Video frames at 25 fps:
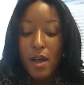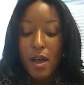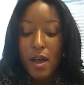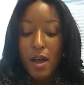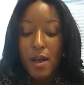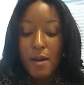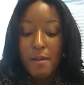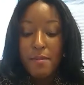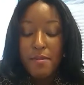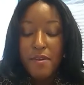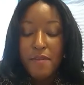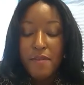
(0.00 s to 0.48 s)

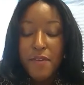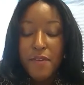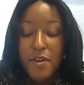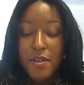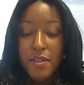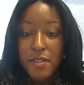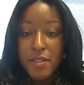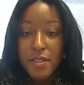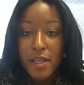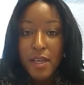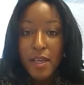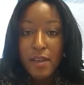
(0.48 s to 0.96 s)
um, the
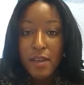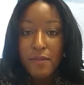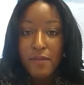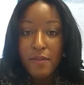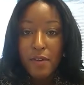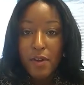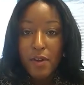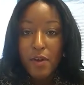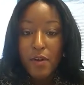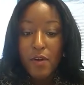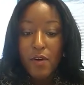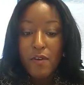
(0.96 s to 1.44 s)
first thing
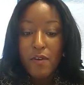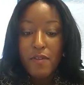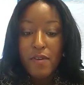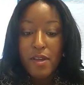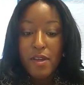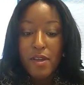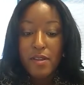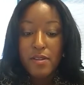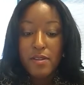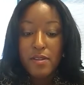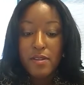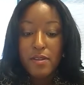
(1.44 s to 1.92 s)
for
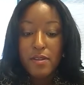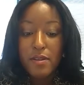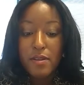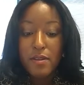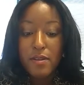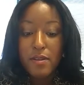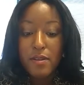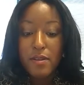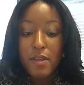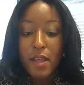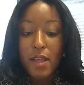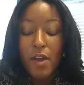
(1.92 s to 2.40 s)
COVID
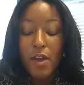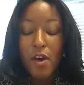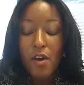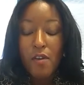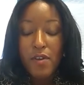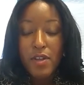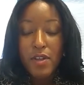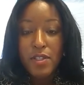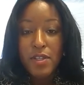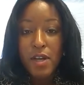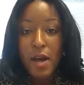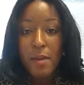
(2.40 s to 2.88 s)
that
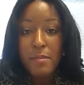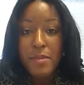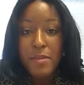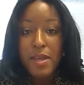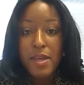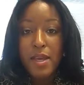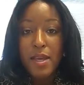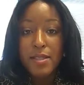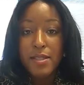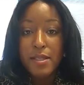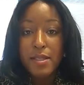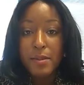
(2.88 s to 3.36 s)
COVID taught
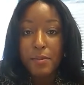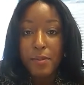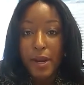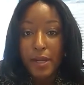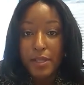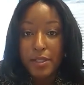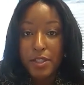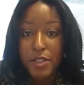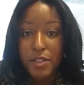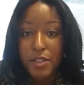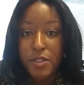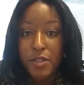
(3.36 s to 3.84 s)
me as a
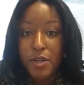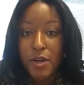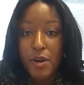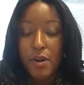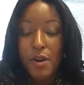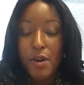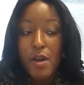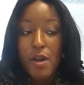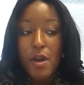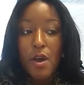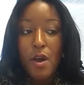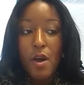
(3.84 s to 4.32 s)

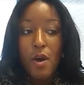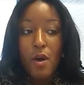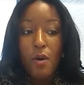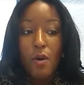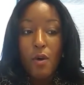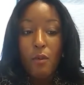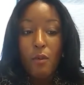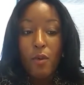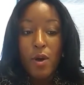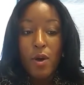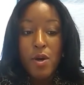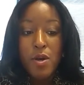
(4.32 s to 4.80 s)
practitioner
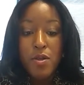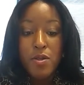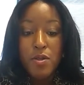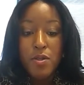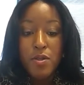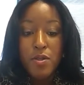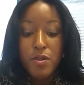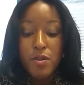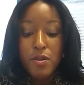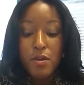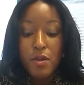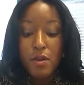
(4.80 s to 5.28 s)

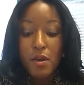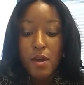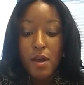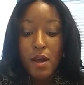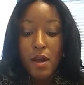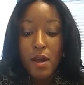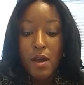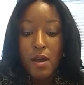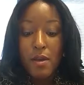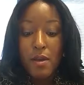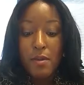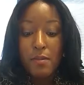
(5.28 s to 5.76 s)
was
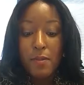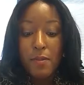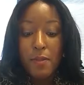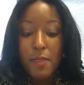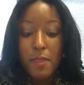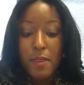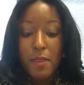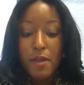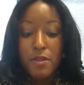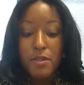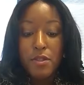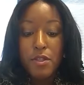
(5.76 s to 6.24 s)
um,
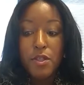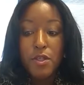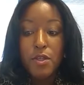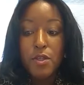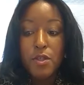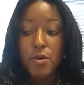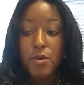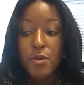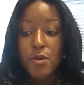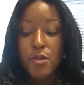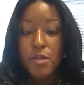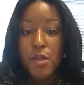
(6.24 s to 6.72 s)
to
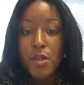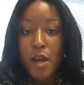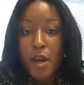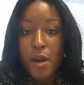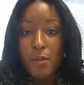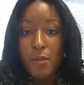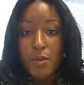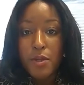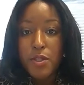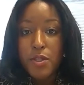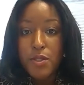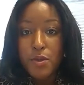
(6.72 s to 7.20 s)
use
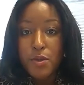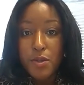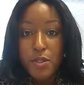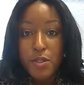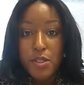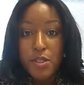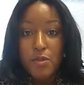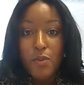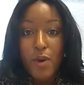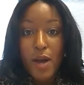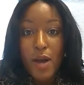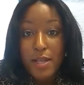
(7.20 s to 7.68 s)
our
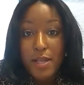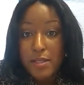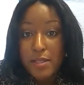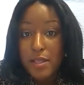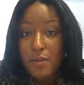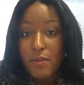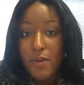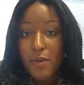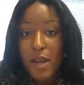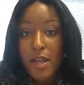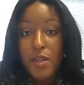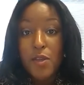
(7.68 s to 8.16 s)
resources
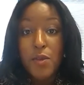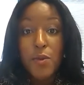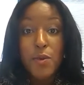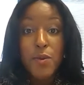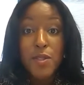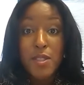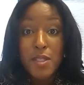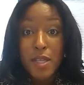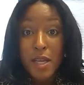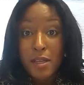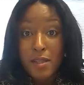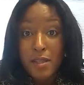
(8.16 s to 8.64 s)
wisely, right?
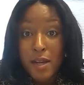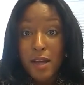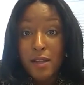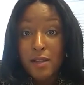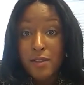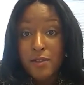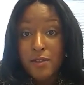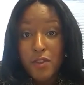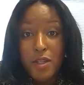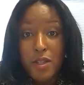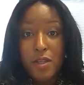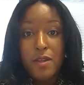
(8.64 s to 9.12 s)
Use
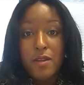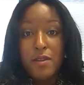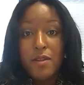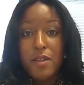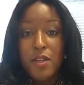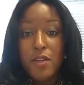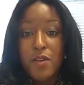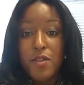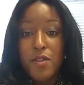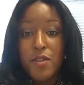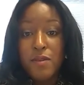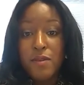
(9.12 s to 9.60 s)
technology, and
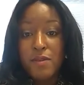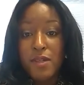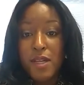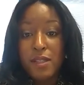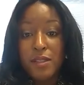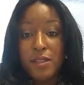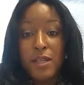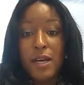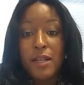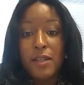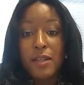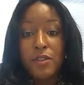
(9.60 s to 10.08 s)
the use of
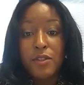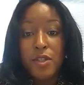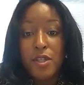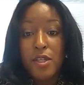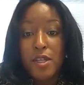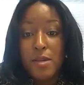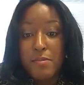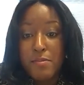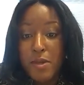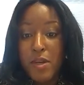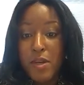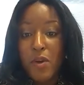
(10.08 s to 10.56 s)
technology
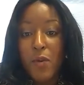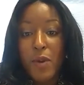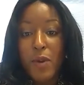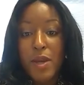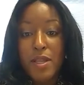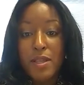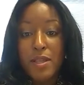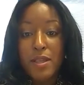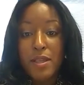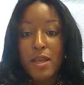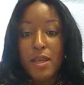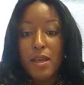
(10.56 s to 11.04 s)
can be a
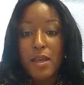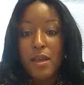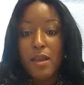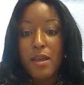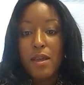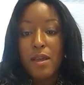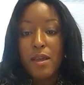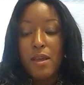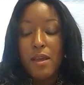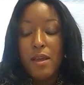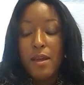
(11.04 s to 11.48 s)
great thing